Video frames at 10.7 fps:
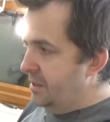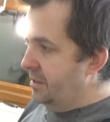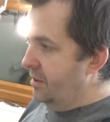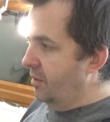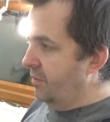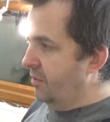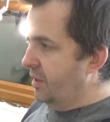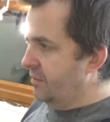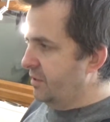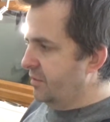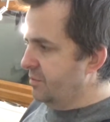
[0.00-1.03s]
hopefully I'll have
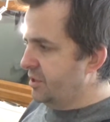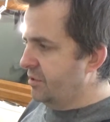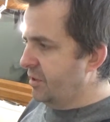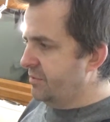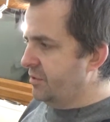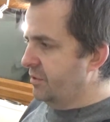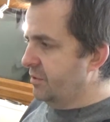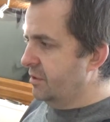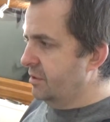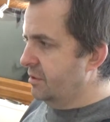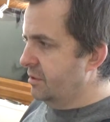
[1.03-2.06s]
enough material left over
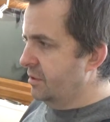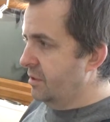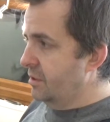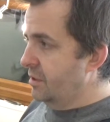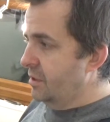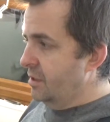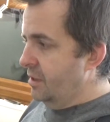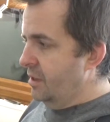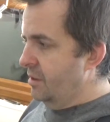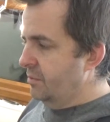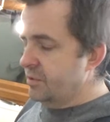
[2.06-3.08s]

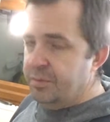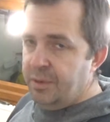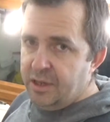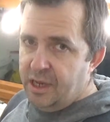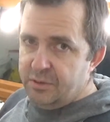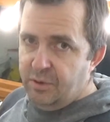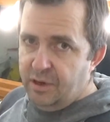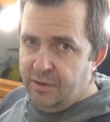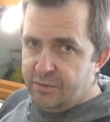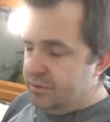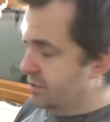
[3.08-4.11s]
to make that as well
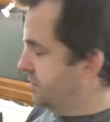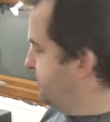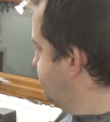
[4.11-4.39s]
afterwards.